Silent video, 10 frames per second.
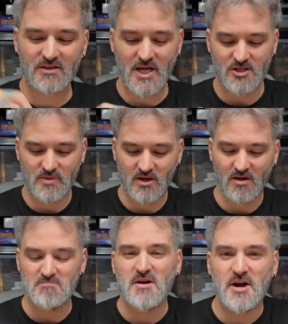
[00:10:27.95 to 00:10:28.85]
Jess will be
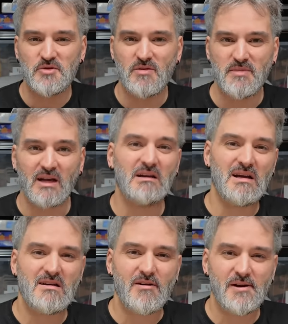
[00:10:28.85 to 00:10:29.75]
like murdering me.
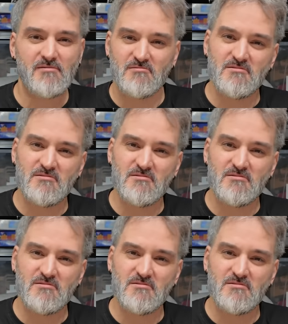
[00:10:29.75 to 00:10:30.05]
Yeah, you got it